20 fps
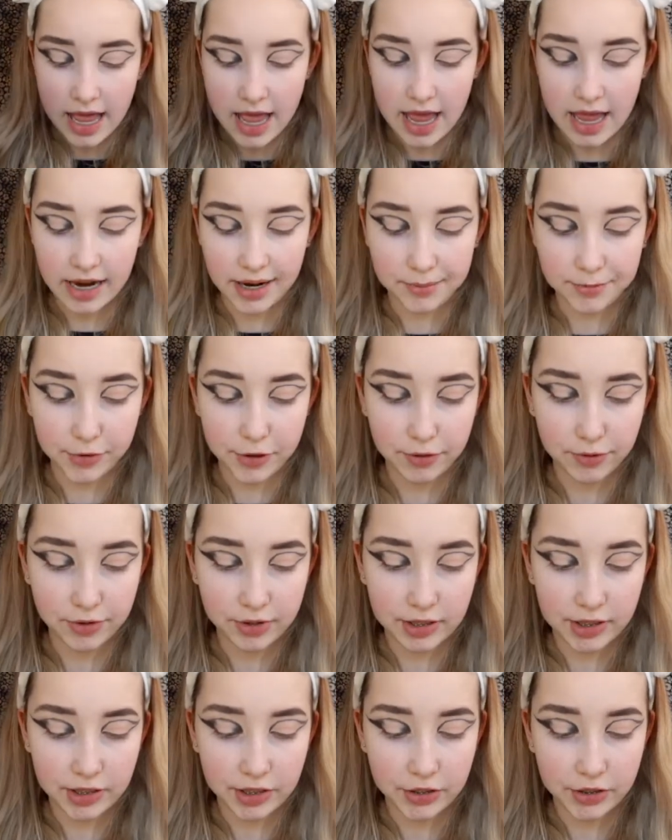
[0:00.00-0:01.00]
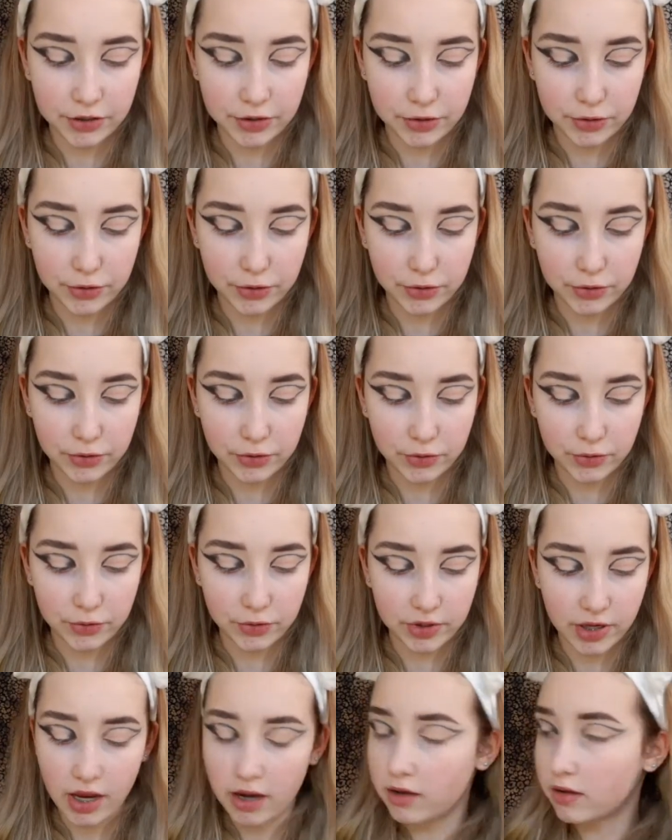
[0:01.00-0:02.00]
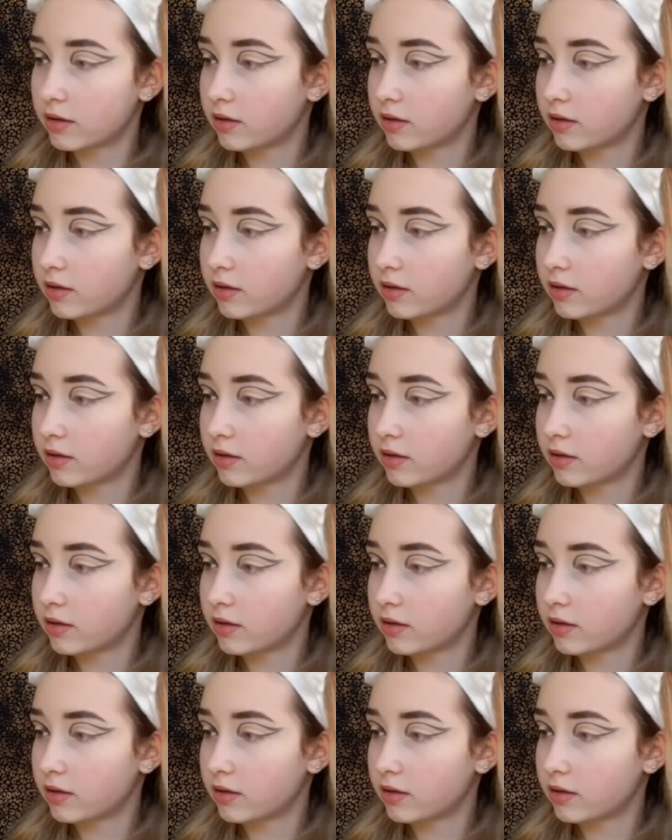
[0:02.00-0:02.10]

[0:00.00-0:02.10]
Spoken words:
and I'm going to use,